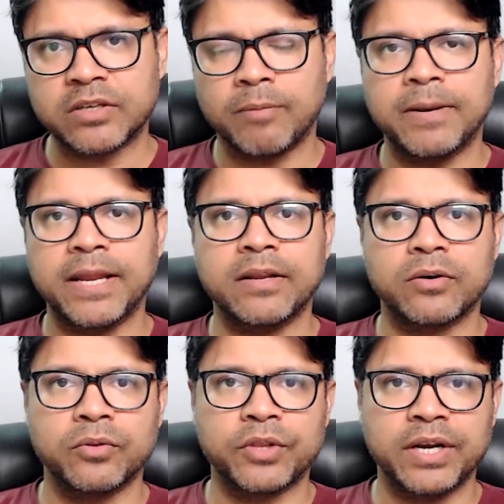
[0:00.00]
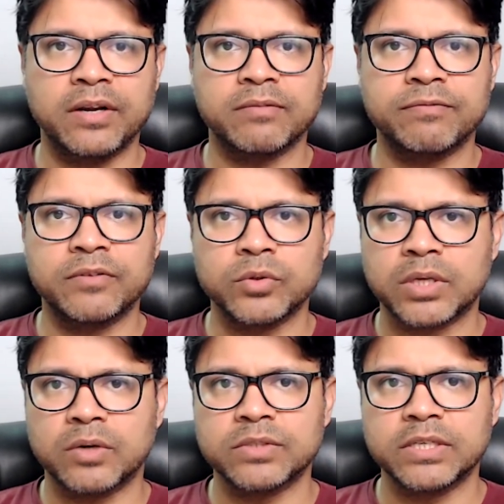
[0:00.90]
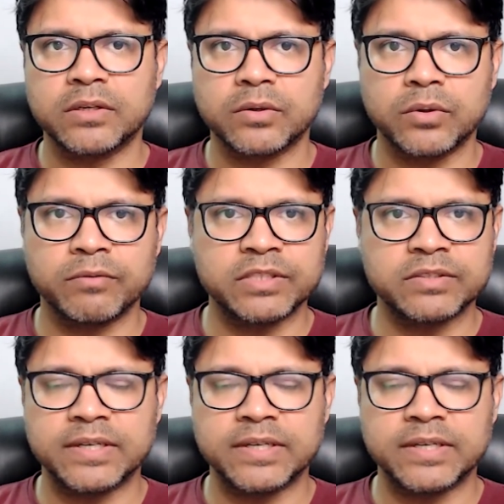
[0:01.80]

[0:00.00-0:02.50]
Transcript: top line growth rate of 2000 crore with